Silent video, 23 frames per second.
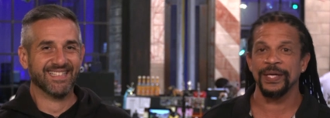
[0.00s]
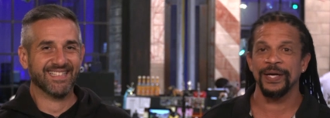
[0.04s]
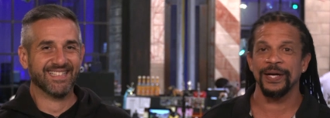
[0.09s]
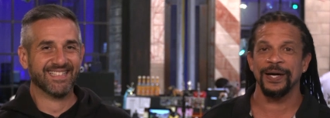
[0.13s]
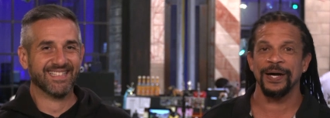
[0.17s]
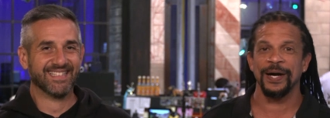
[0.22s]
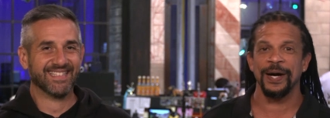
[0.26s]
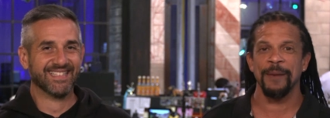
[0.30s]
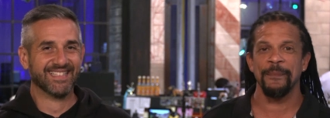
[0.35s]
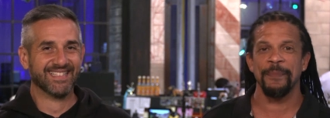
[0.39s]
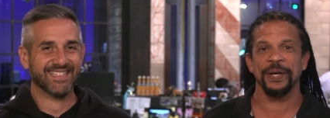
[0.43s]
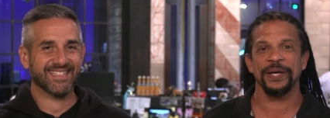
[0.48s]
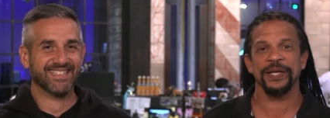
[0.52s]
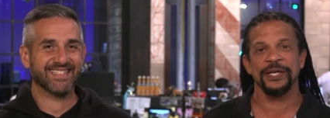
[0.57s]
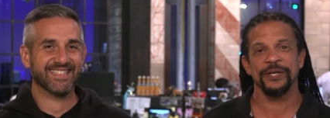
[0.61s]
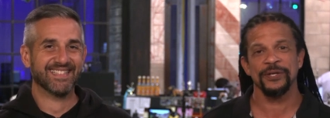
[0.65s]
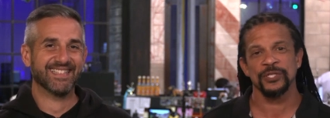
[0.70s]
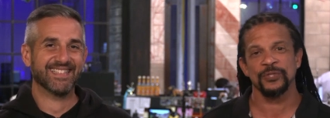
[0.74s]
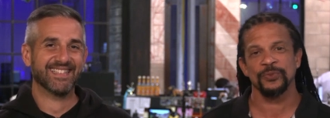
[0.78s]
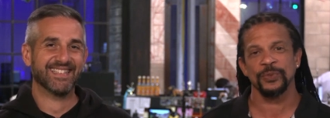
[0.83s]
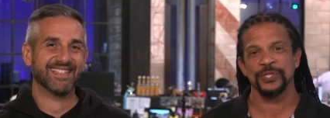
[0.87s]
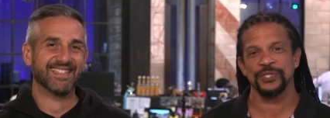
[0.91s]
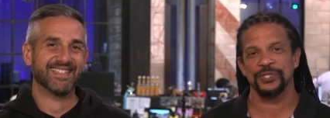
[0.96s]
Speaker 1: uh, but
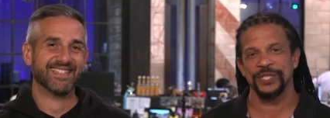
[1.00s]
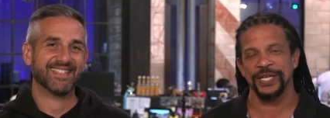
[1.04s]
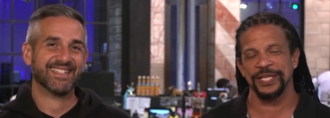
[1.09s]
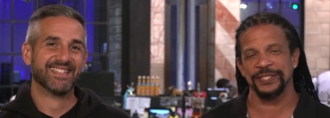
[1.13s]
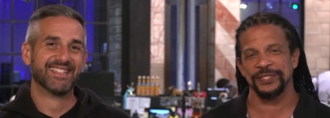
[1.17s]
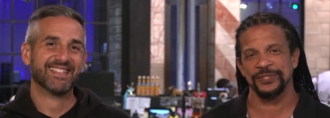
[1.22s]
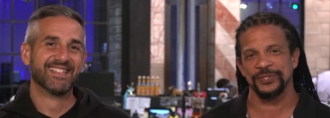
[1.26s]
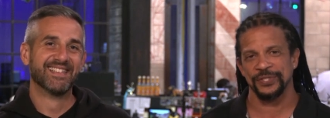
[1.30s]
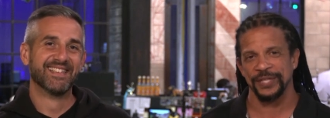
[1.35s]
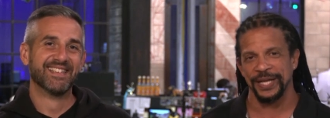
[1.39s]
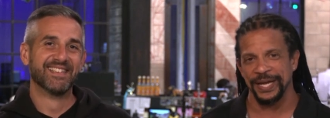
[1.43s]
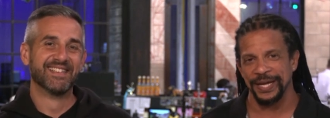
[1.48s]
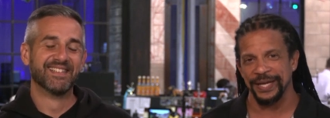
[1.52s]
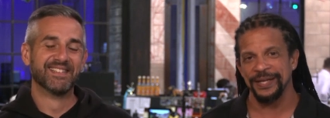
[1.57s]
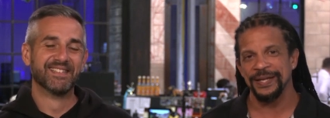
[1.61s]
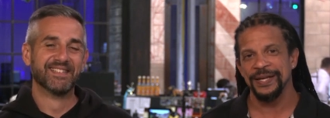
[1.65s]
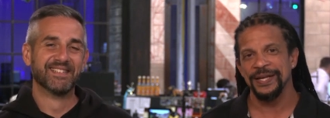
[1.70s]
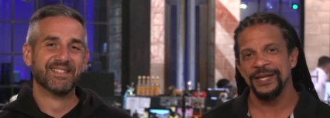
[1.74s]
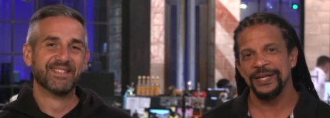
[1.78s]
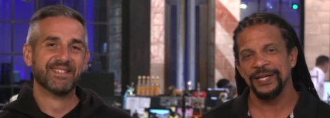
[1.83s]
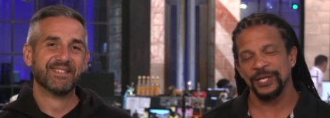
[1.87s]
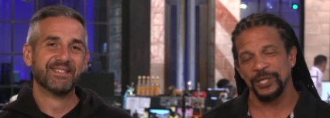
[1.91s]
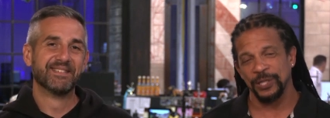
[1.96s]
here's what she had to say.
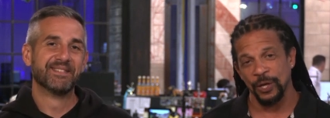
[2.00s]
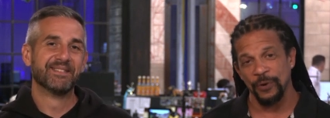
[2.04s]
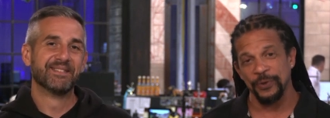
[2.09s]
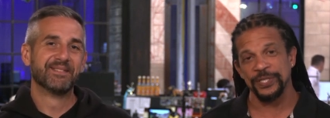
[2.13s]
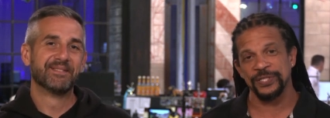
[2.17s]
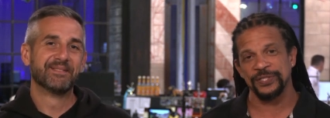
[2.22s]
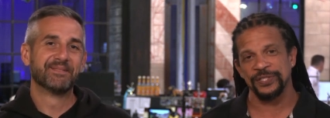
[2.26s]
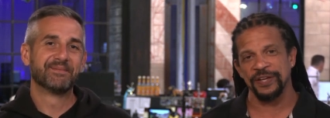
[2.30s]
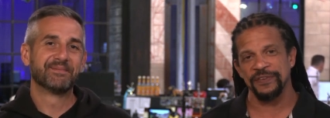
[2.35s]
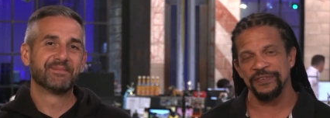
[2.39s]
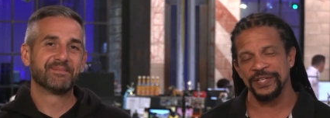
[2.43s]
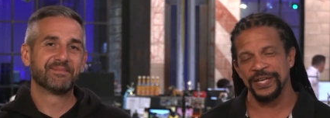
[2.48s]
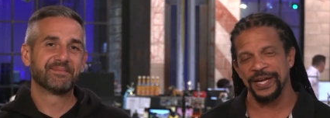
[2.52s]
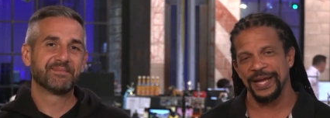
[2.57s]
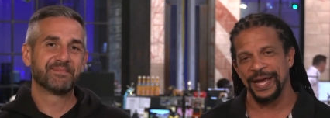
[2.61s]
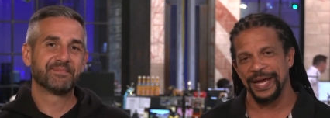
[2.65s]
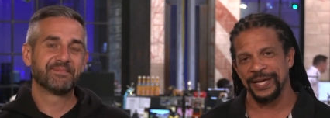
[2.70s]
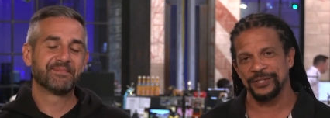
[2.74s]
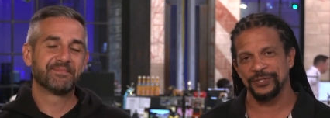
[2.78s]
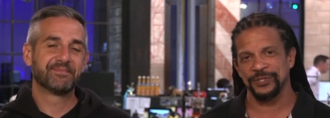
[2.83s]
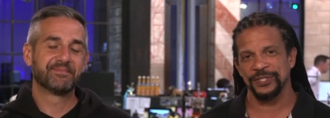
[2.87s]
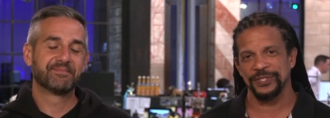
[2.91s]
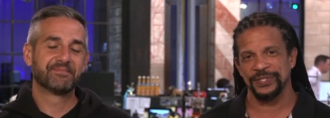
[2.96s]
Chloe Sevigny
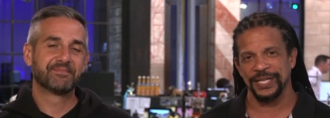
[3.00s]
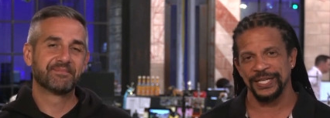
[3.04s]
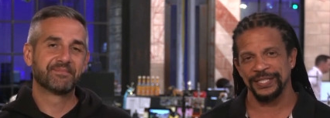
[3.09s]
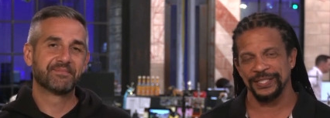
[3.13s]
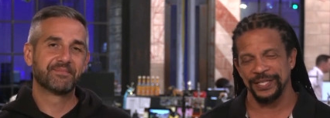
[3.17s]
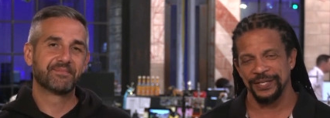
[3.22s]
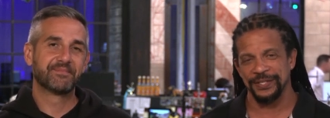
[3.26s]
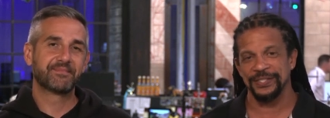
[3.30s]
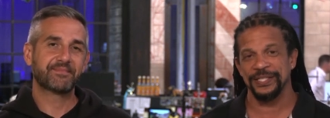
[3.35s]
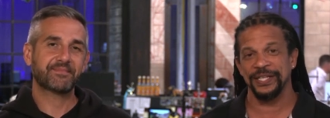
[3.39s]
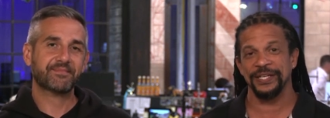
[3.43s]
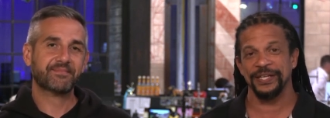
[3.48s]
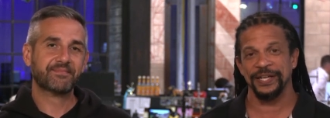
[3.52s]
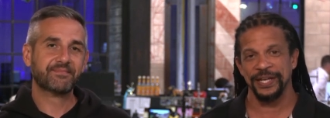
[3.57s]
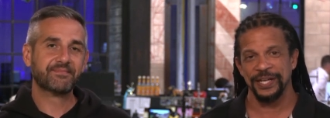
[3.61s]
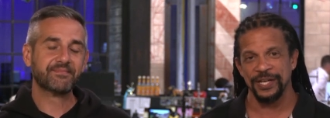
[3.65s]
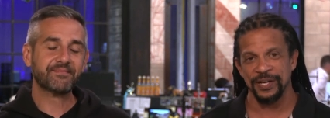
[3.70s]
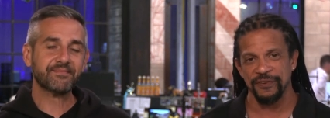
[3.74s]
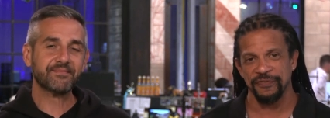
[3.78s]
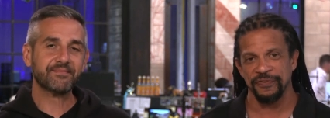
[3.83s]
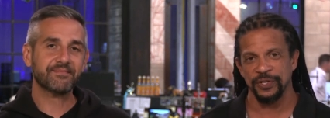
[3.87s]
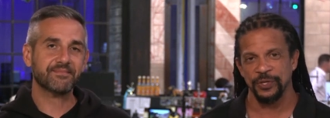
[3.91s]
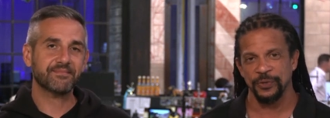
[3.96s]
actually sat down and did an
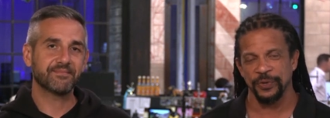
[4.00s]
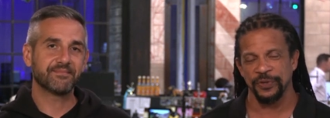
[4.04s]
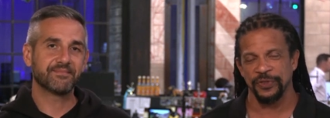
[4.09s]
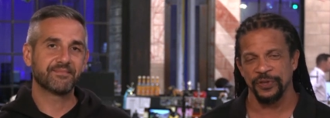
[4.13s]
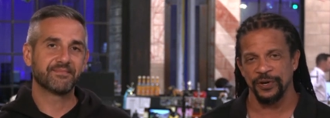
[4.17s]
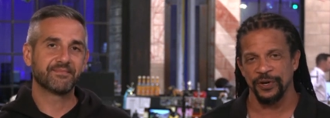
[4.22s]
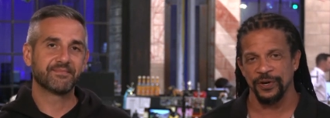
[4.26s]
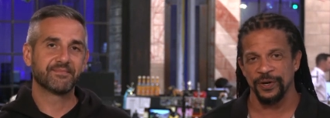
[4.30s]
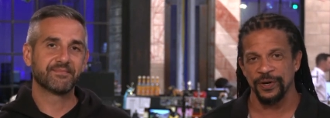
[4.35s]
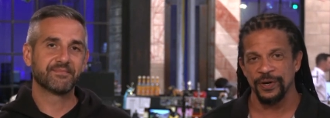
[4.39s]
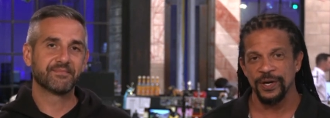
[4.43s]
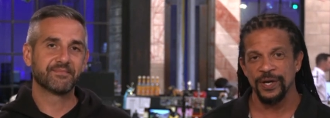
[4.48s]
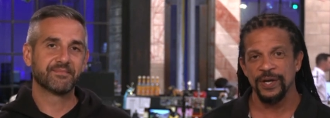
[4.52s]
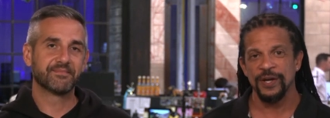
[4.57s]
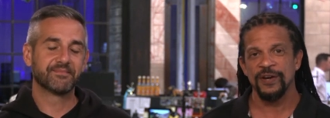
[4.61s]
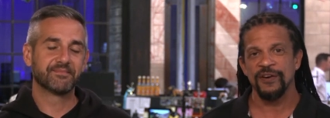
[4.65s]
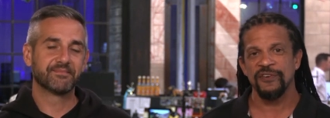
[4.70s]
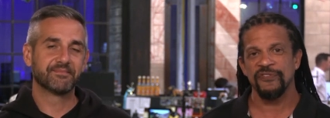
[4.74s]
interview with her